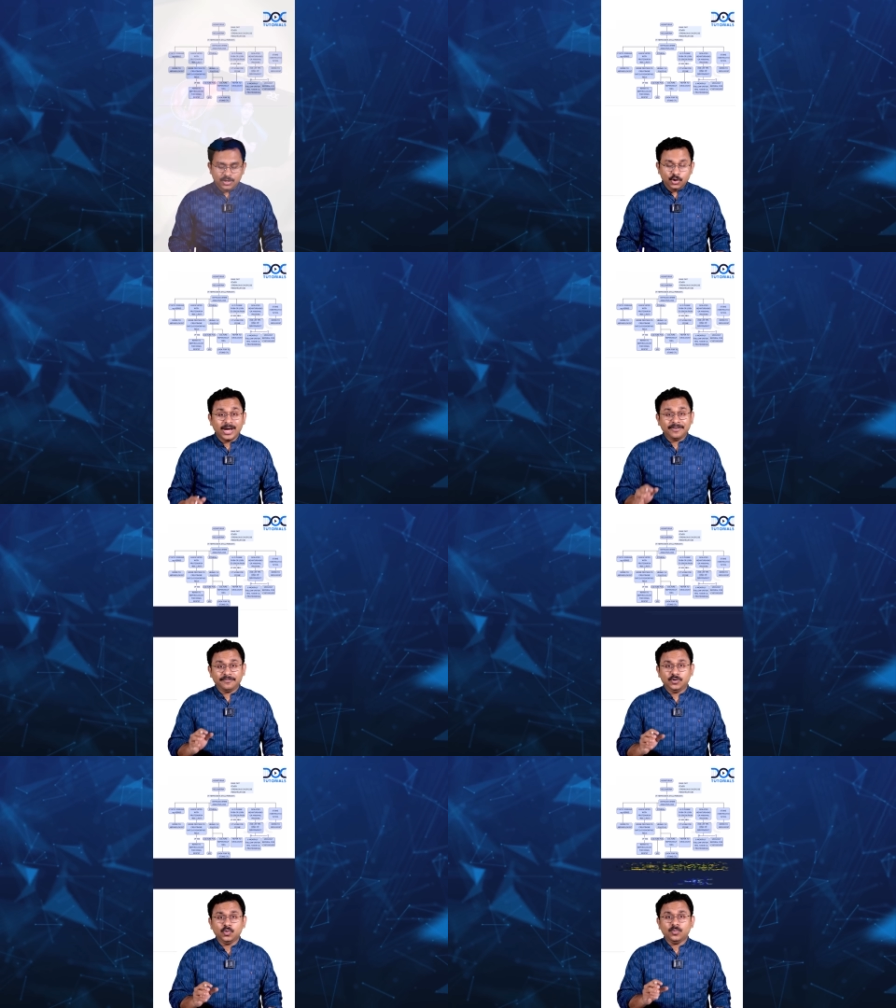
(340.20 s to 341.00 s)
You have
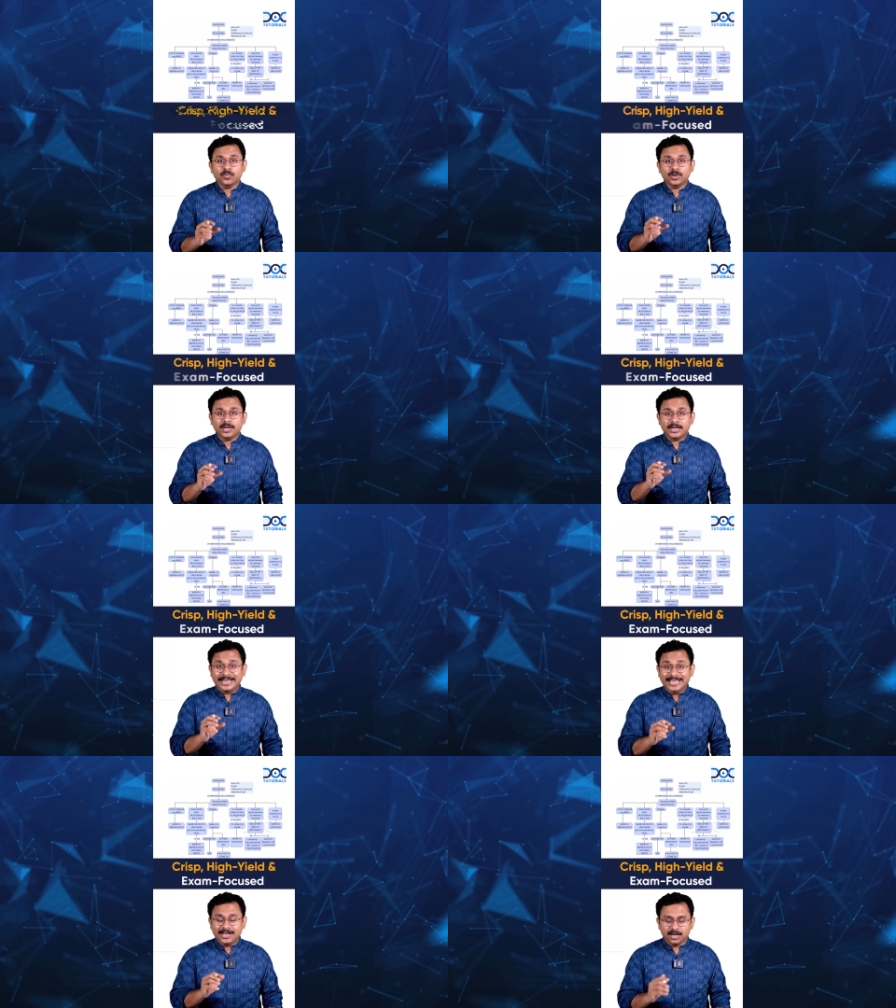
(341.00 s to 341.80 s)
to
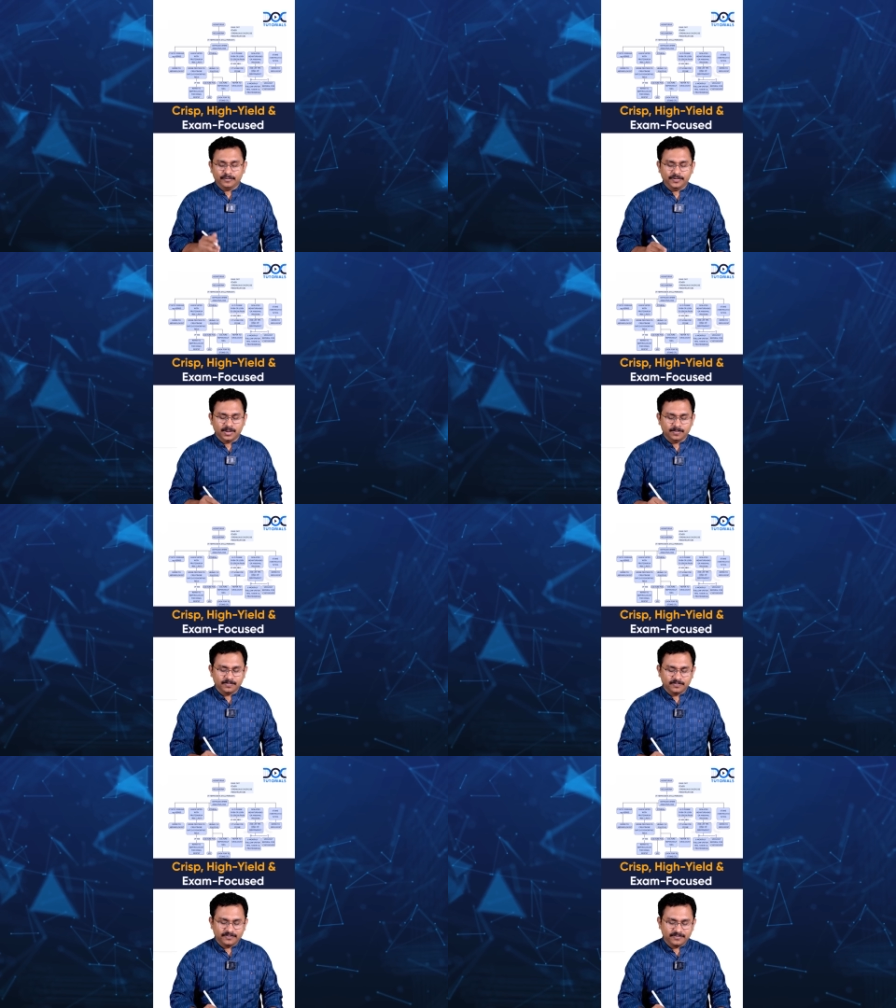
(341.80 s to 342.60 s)
reconfirm
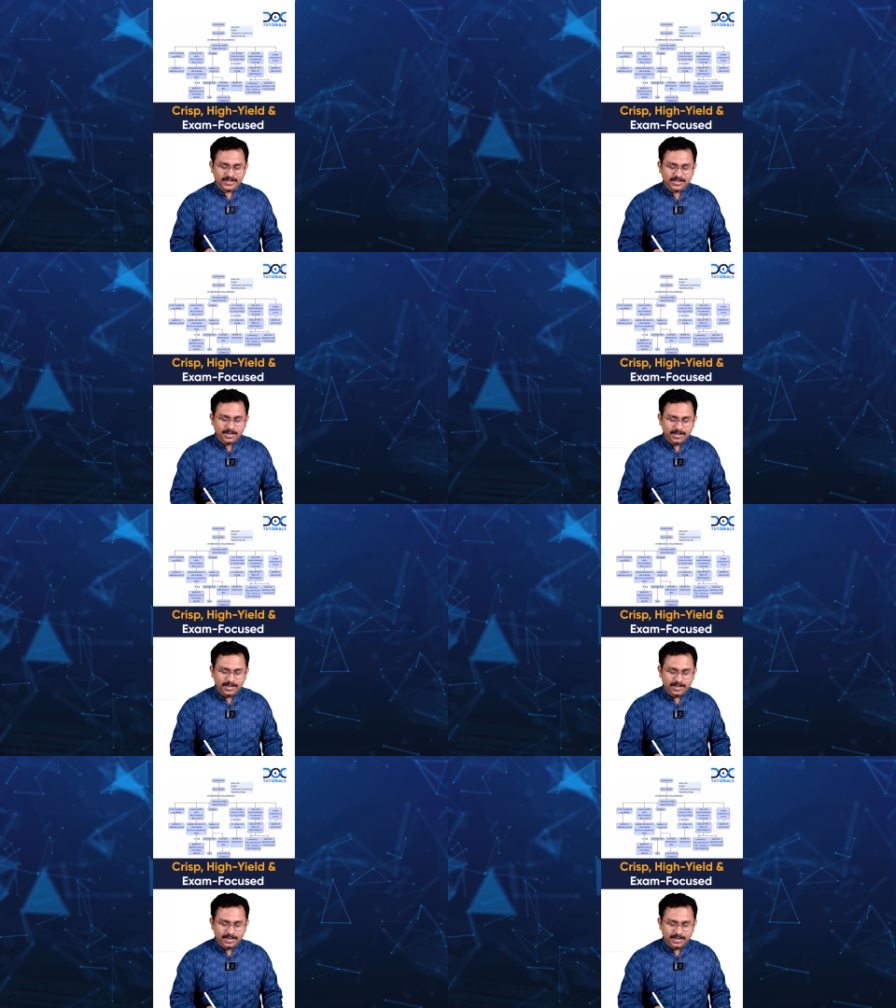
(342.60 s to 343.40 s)
whether
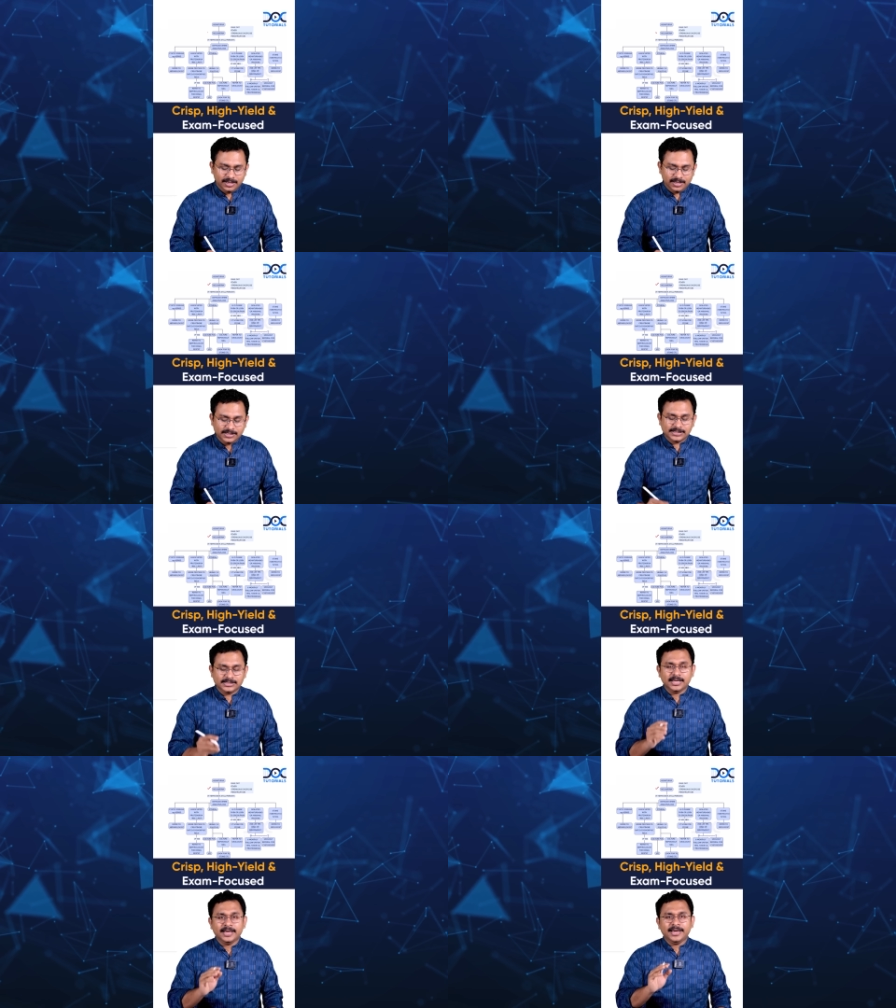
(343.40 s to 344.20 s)
it is
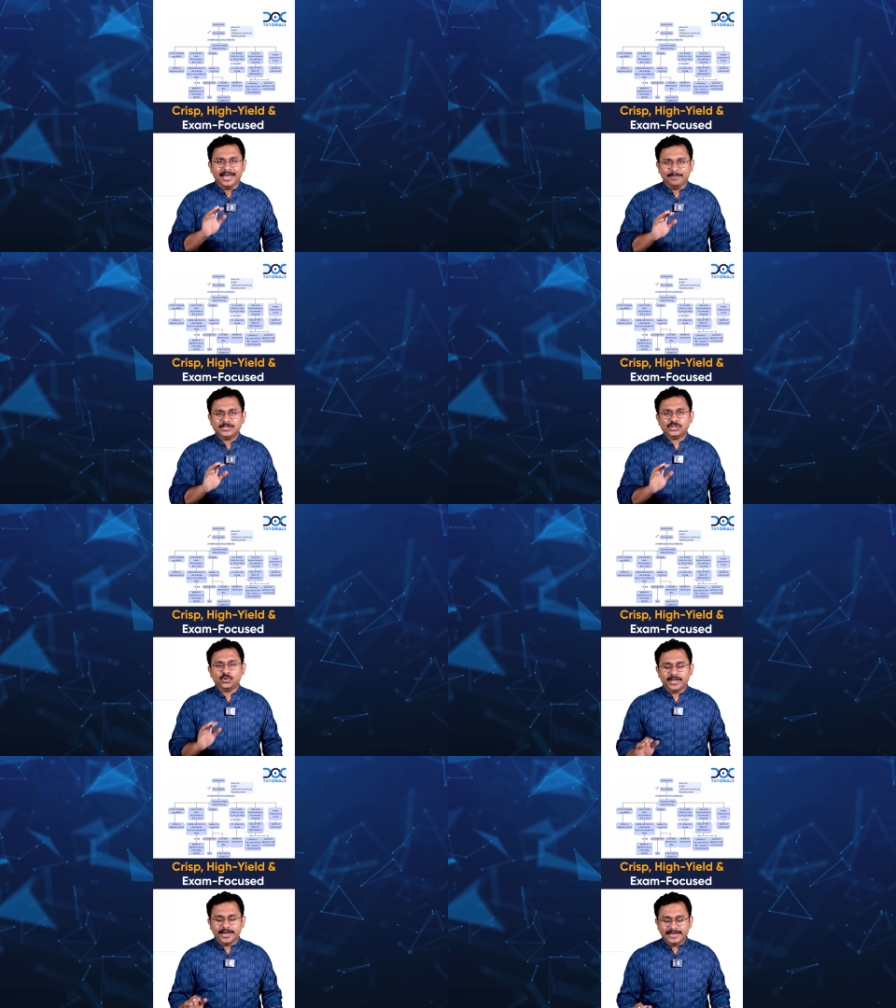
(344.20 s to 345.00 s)

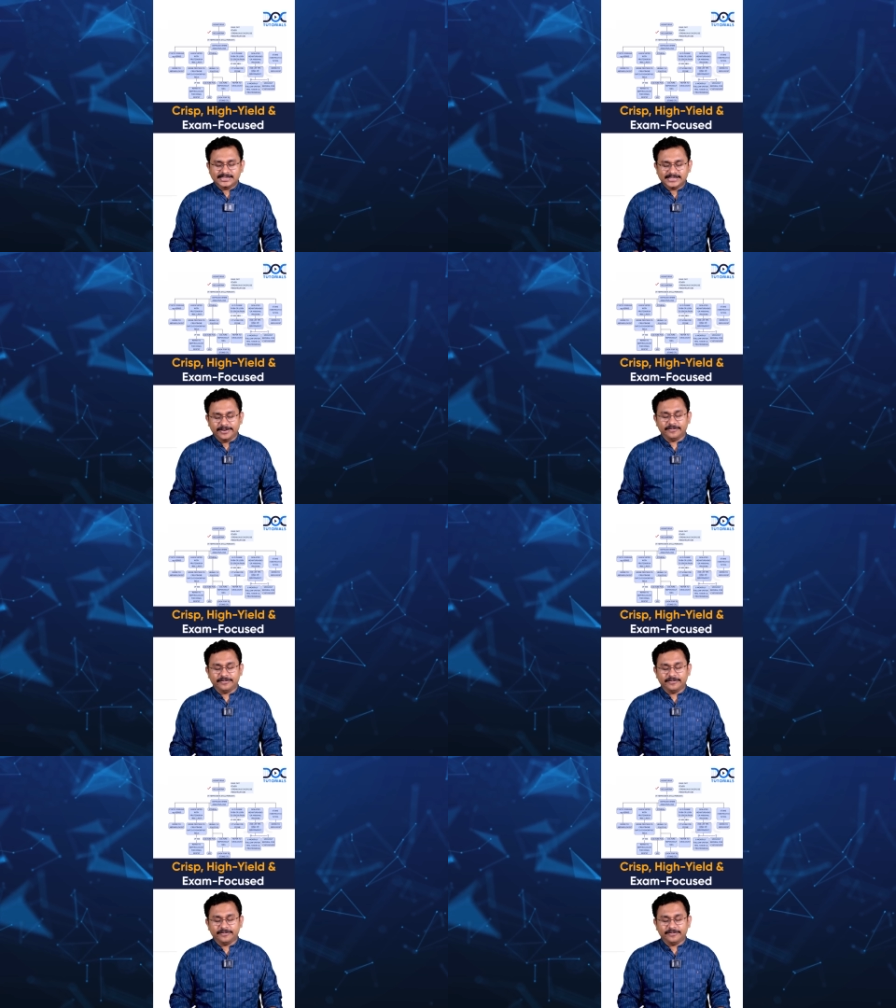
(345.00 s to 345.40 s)
hematuria itself.